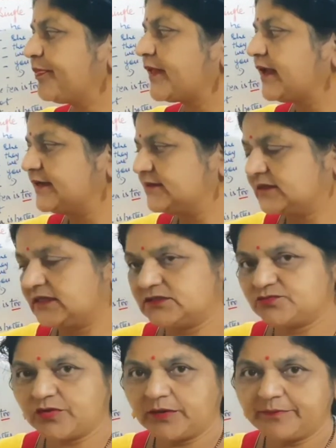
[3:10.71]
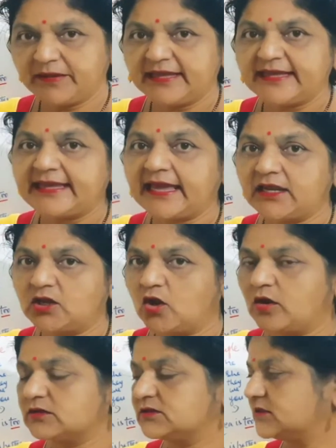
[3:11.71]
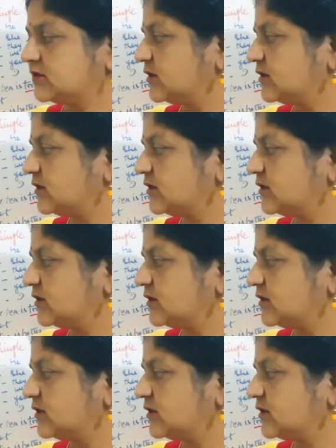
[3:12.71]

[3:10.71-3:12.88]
then it will be cannot.